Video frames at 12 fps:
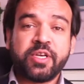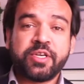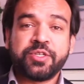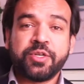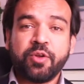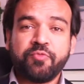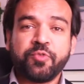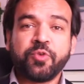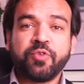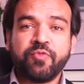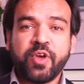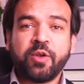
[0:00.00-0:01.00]
section of
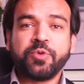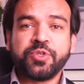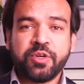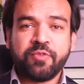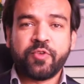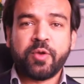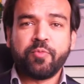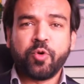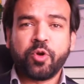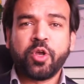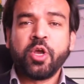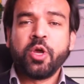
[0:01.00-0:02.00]
your evaluation framework.